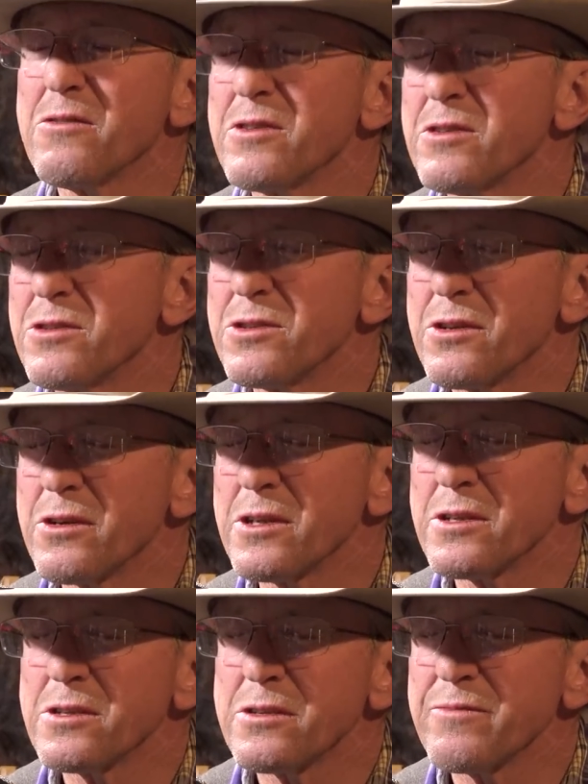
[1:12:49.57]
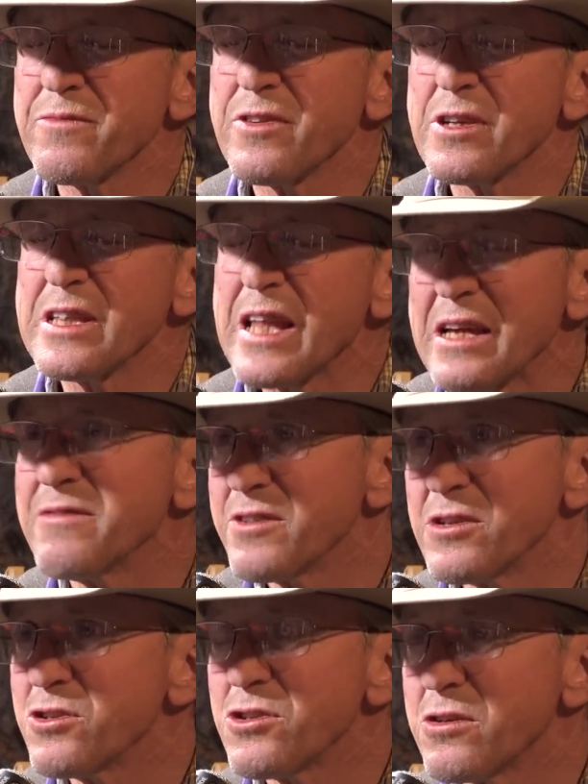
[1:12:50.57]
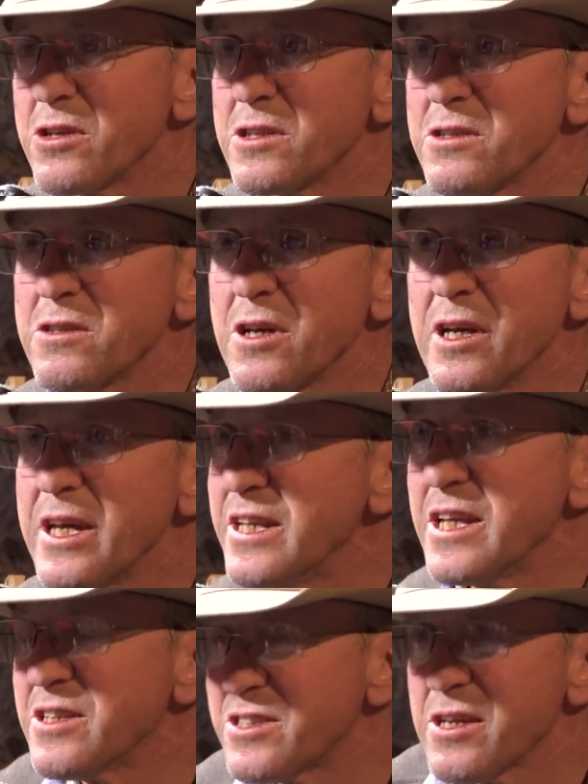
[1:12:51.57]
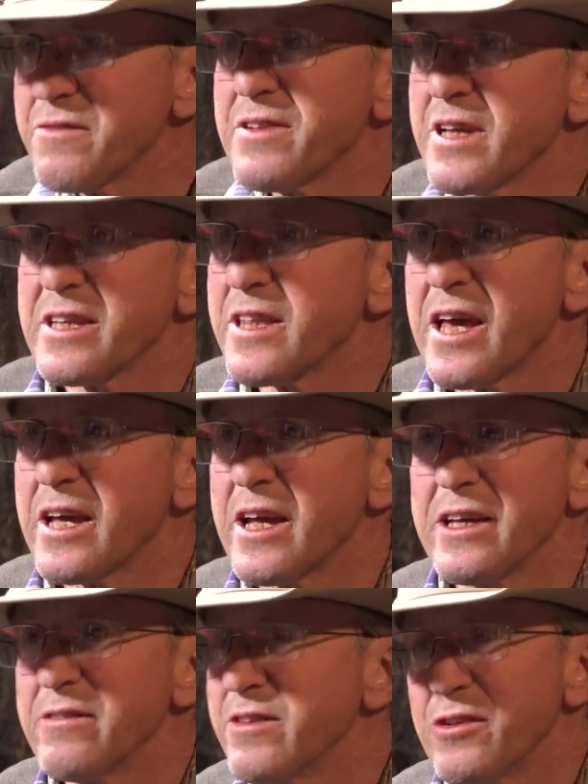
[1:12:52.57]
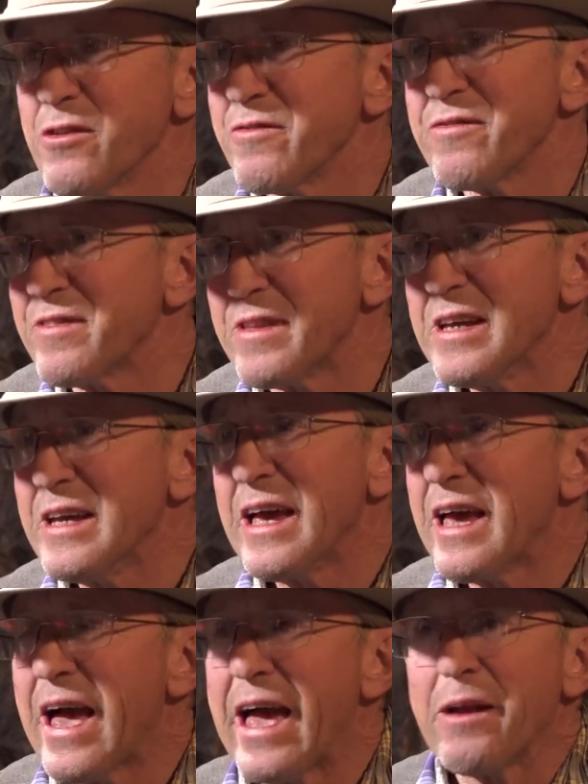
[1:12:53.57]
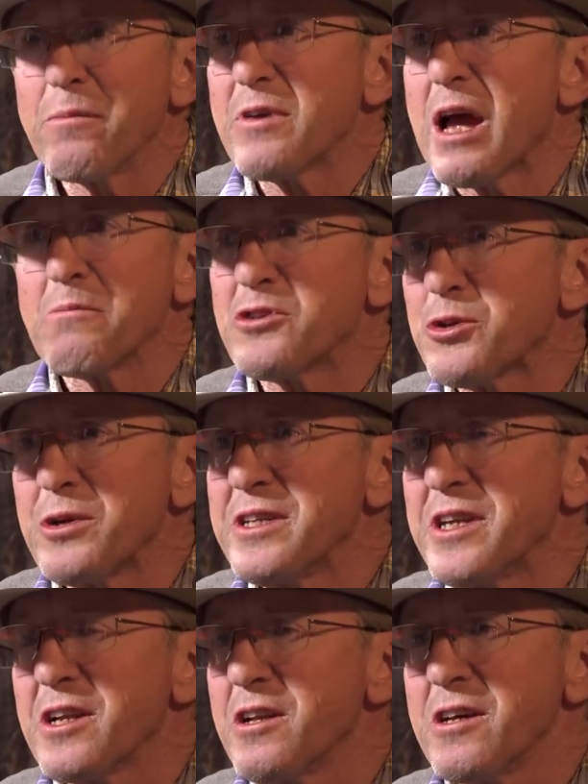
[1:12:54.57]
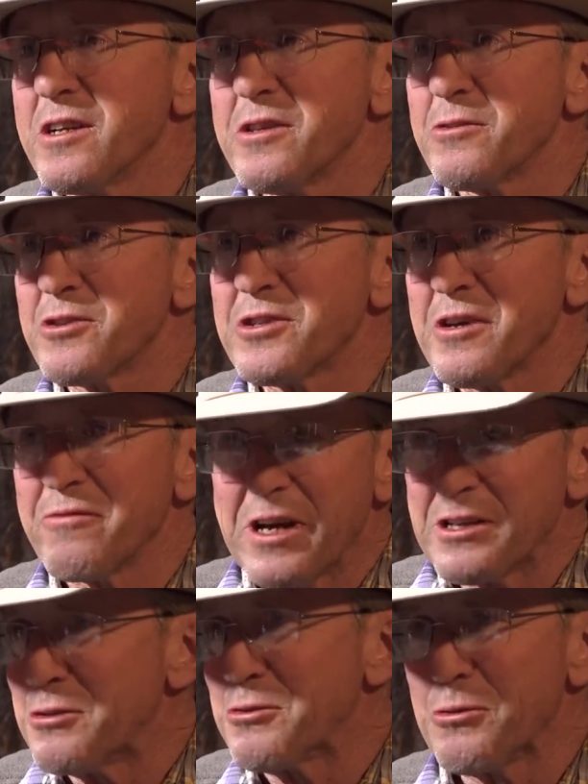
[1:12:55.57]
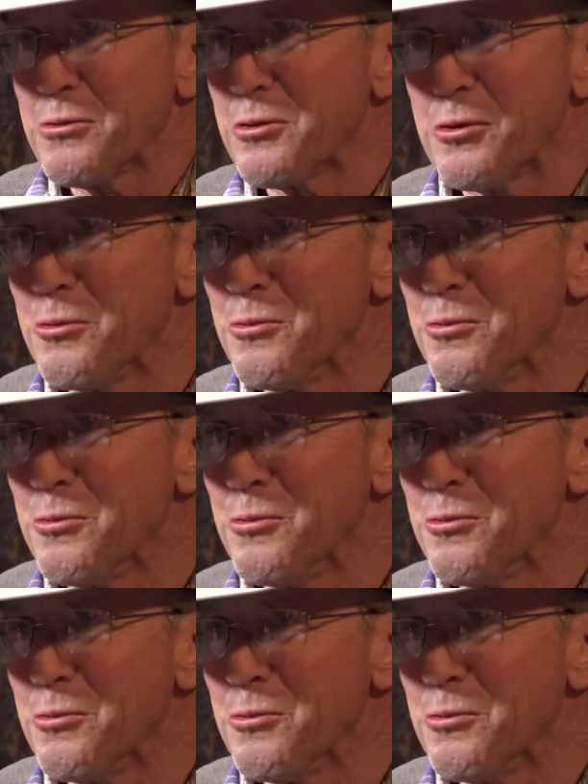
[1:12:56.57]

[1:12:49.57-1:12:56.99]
health insurance, for life insurance. He did stuff like that. And I'm sure he did a lot of other stuff. I just don't